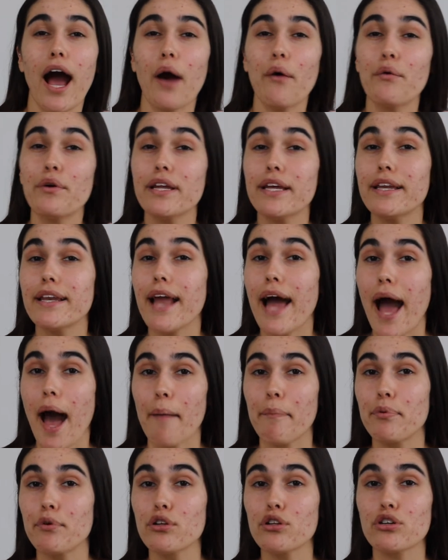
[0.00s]
I would eat an
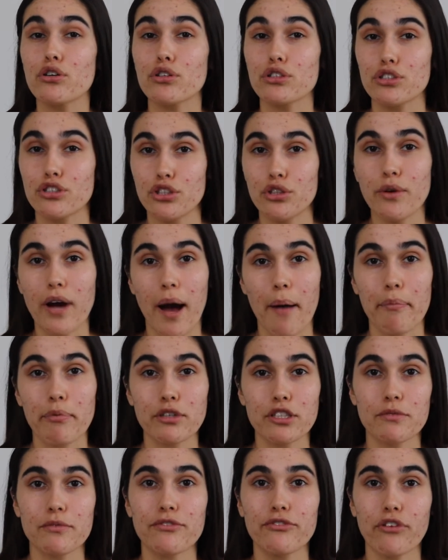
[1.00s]
apple or two
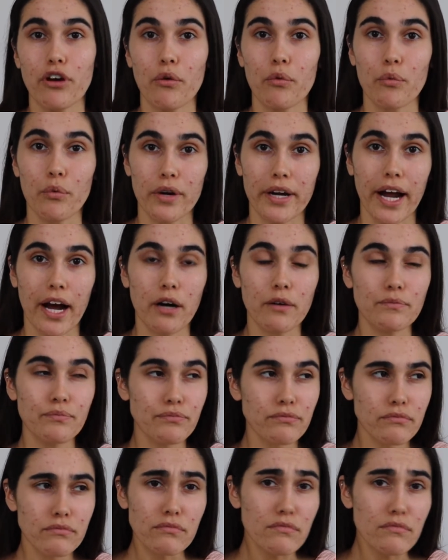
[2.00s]
apples before I would work out.